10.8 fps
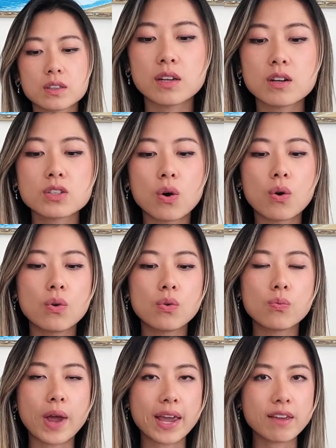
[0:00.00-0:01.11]
there's a whole
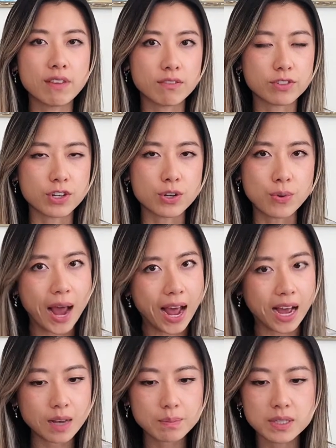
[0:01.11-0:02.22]
wave of new
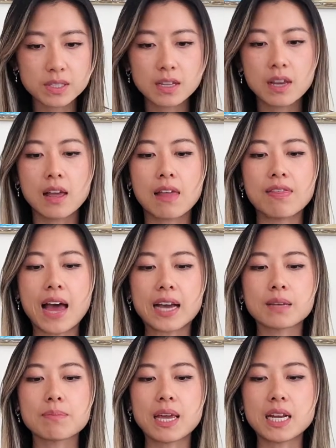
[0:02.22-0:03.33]
apps that
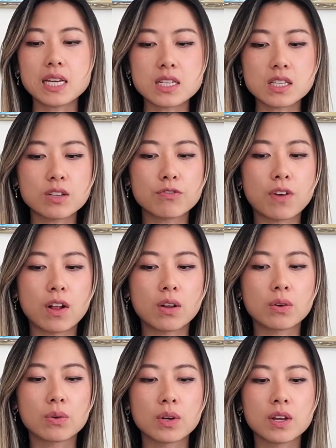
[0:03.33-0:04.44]
can make it easy to
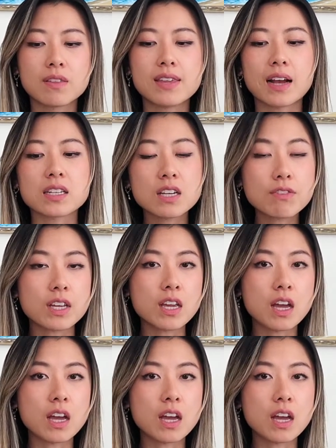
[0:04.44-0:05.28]
follow the activity